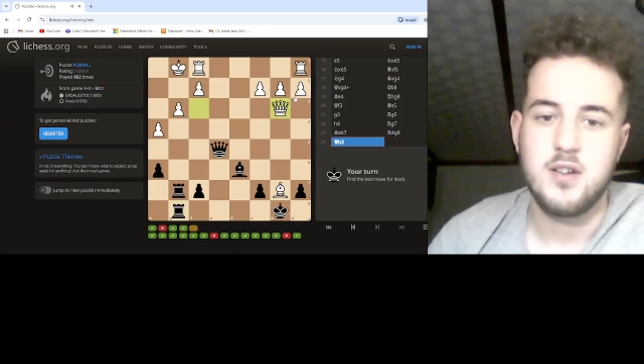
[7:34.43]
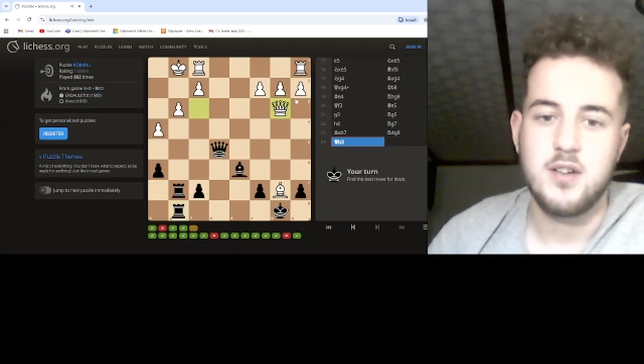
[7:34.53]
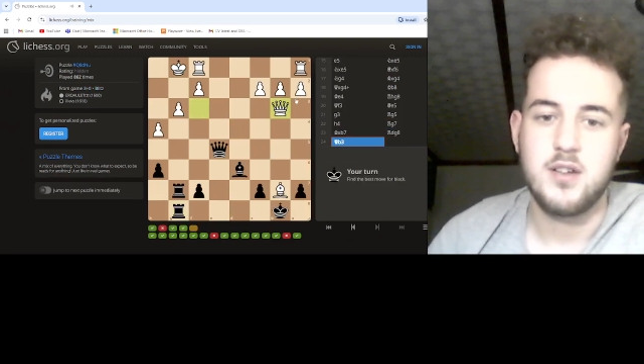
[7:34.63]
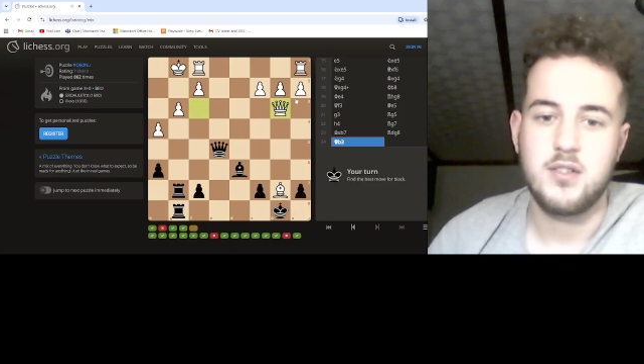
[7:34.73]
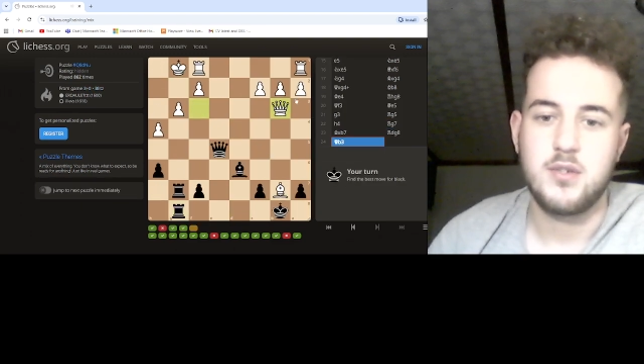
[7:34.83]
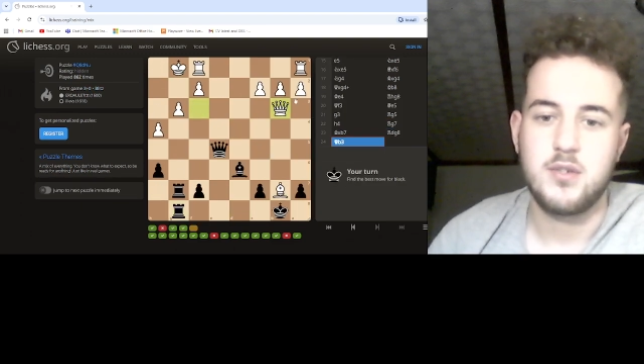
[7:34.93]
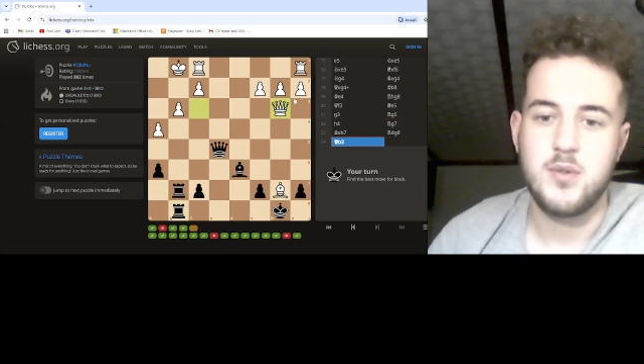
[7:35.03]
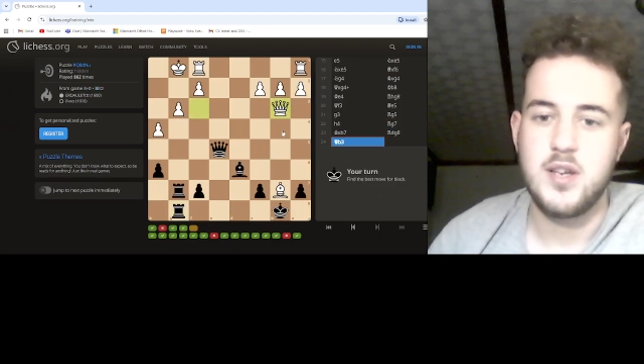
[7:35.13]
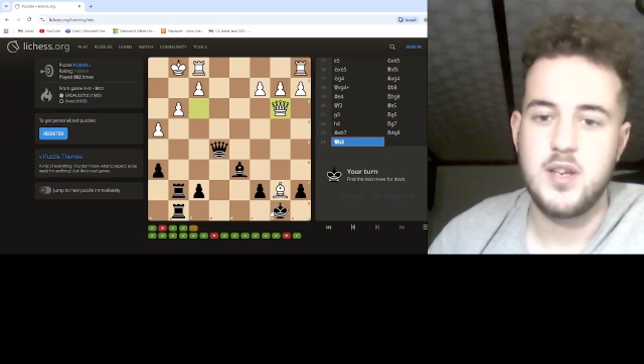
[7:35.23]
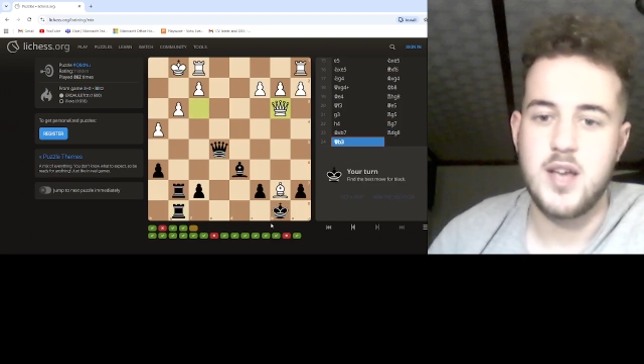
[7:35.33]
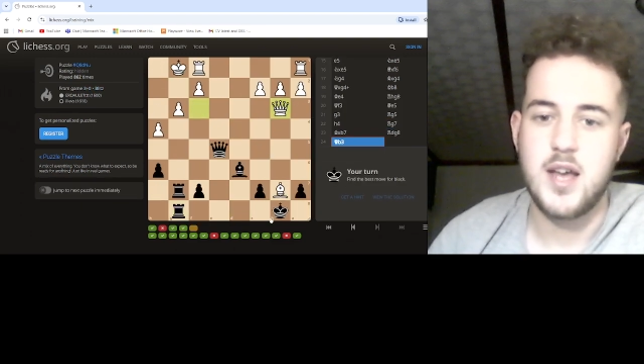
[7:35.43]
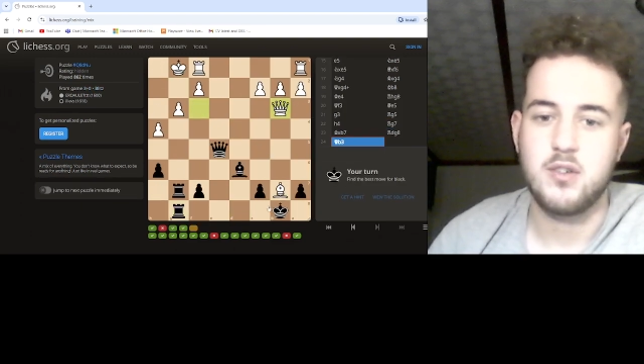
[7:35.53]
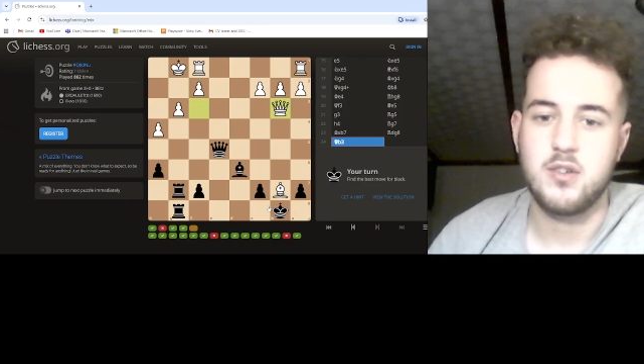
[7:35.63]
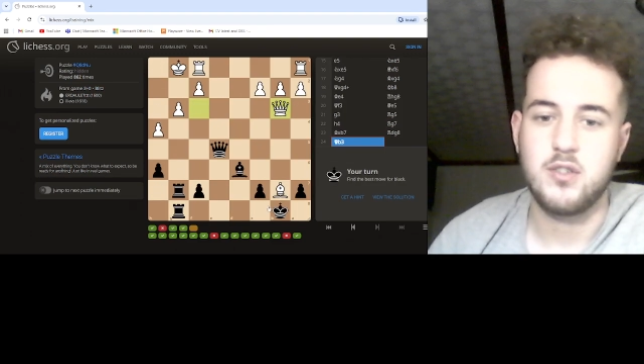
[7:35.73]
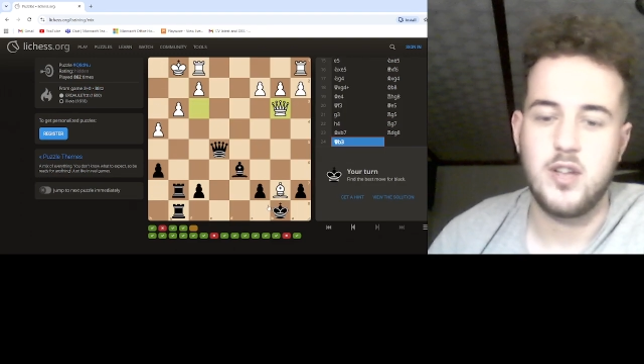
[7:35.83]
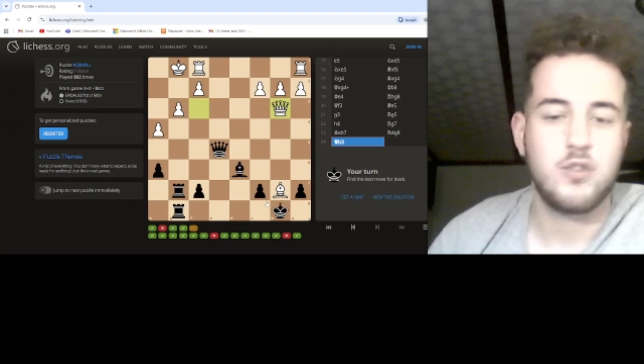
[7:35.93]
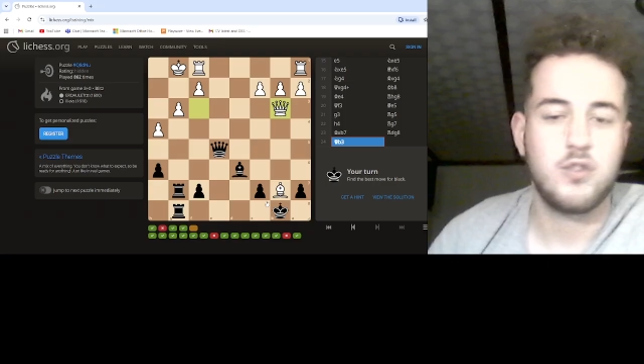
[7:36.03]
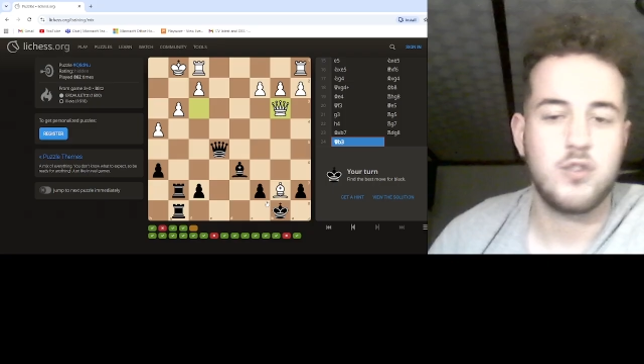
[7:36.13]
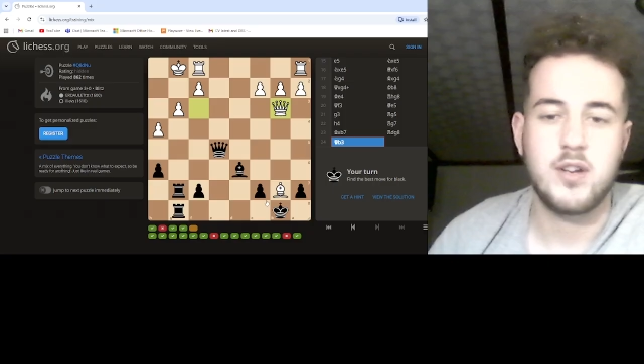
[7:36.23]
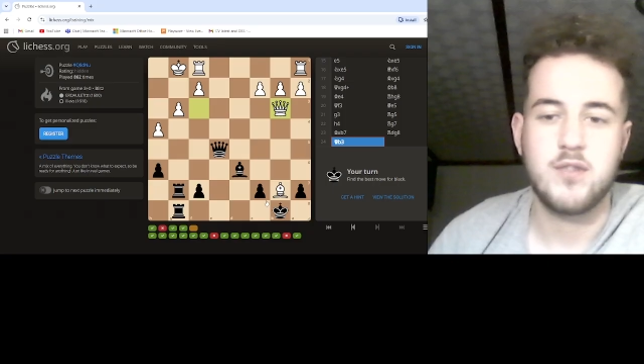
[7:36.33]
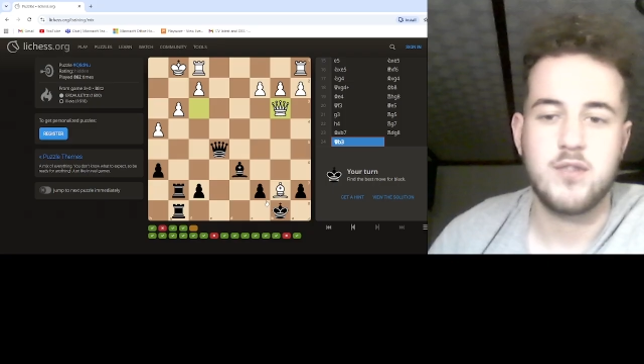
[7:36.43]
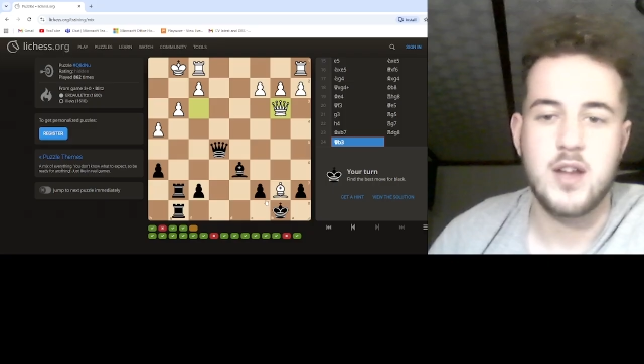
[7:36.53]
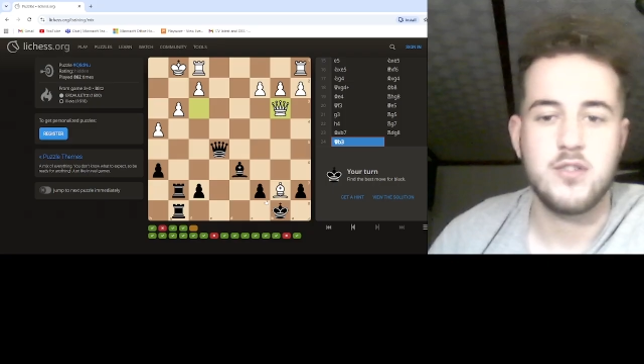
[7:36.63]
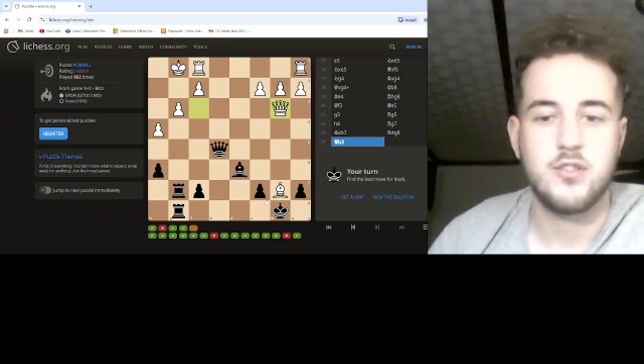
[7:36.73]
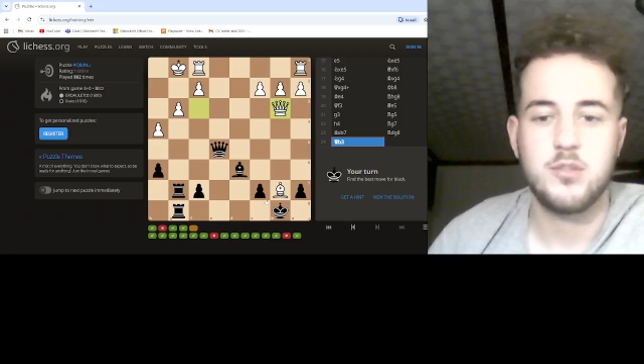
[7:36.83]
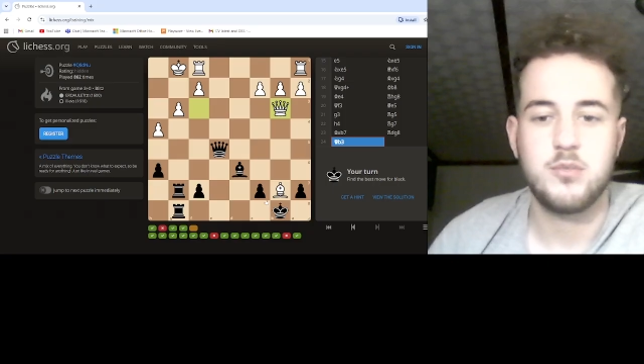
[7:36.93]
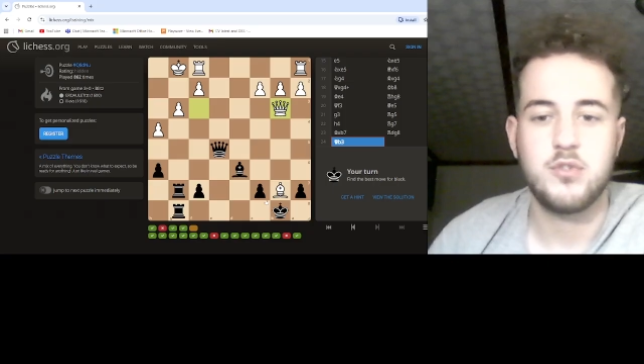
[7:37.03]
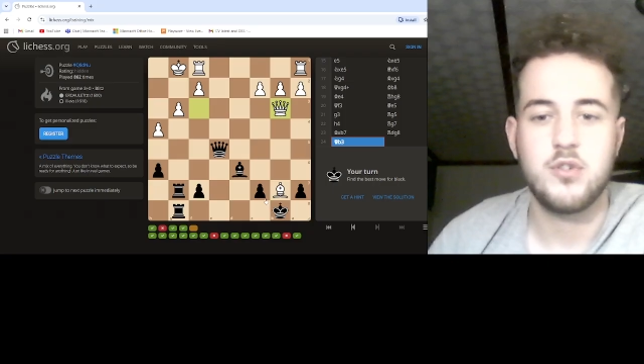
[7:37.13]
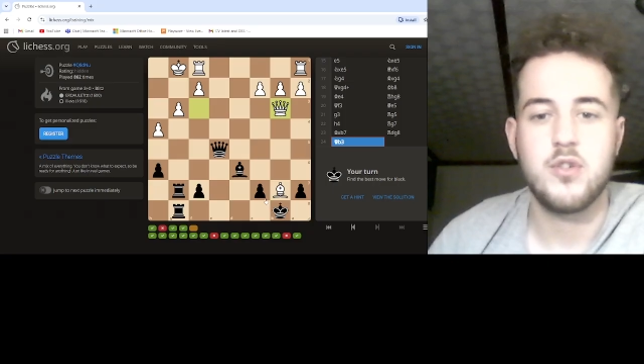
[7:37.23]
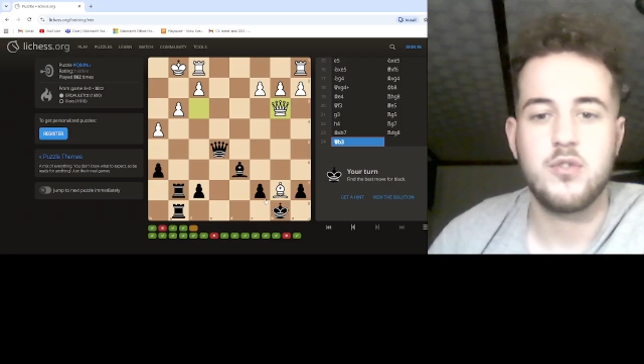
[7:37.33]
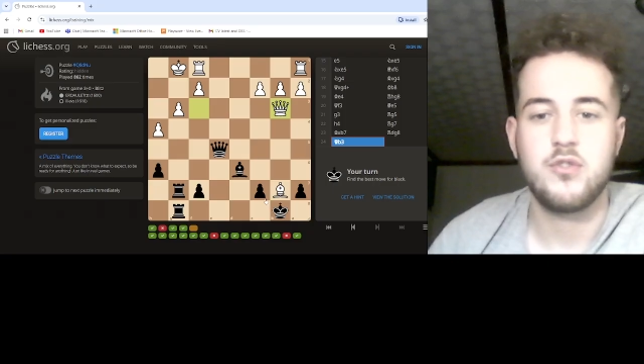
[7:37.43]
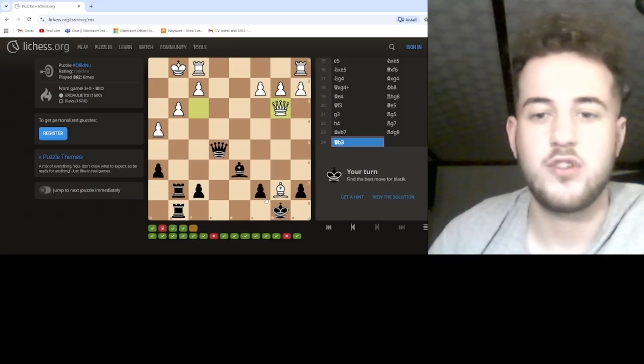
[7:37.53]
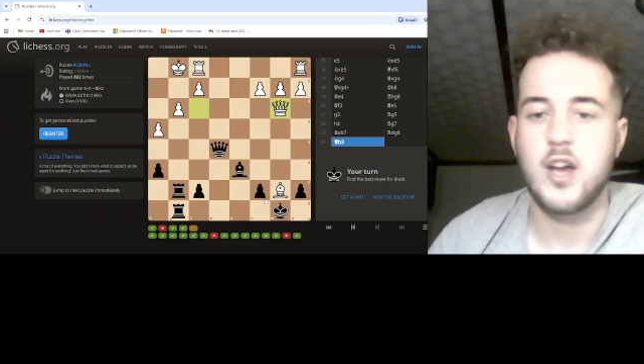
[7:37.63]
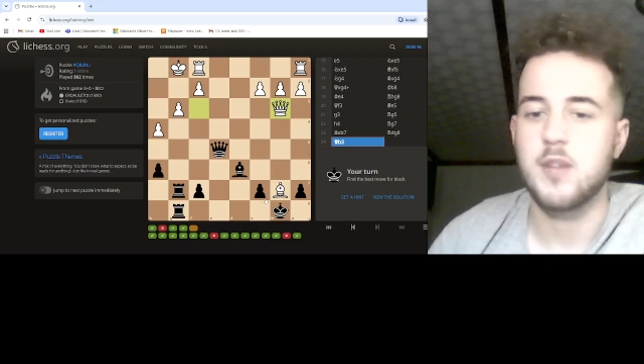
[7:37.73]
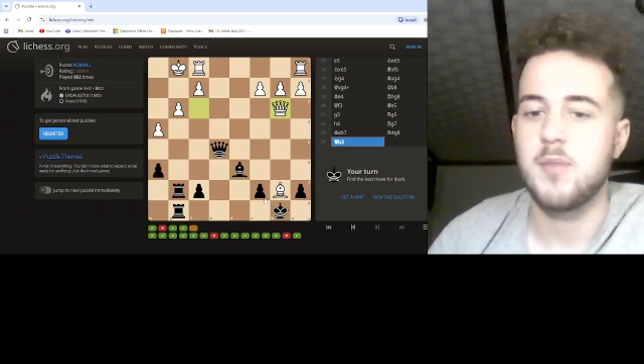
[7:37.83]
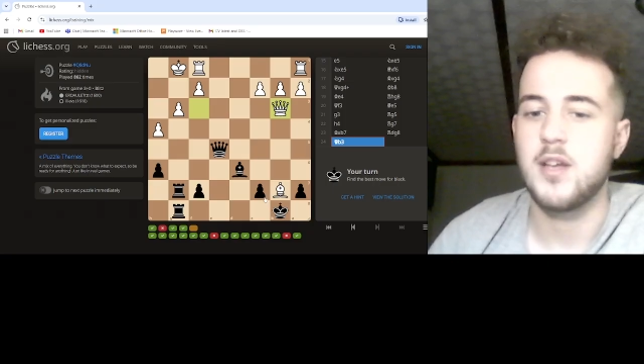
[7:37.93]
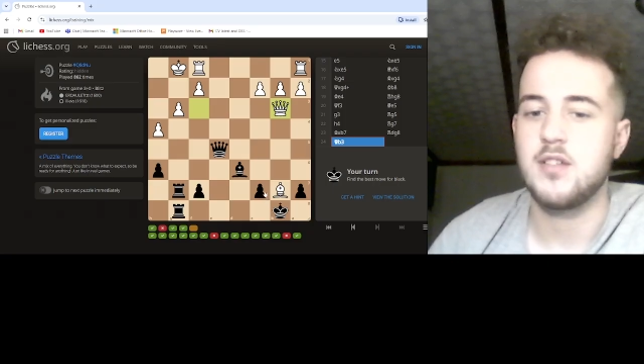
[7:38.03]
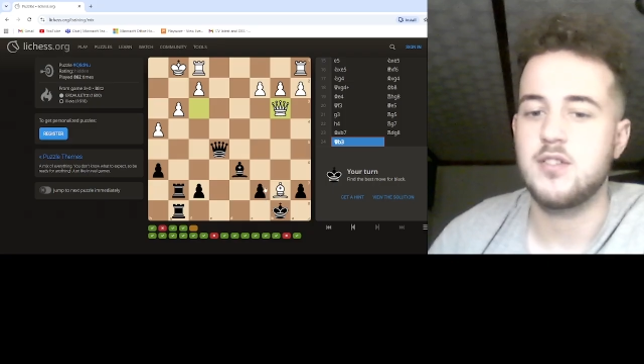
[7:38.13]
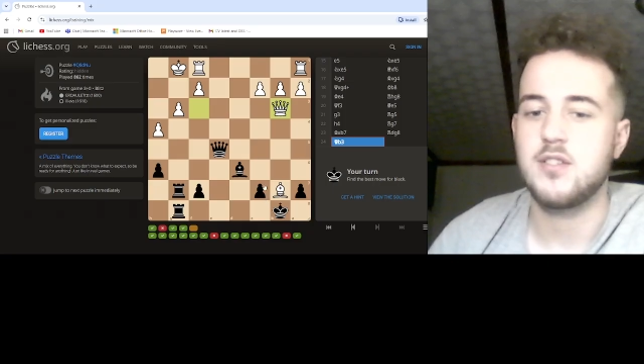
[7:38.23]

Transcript: It's a queen there. It looks like they're trying to threaten some sort of checkmate.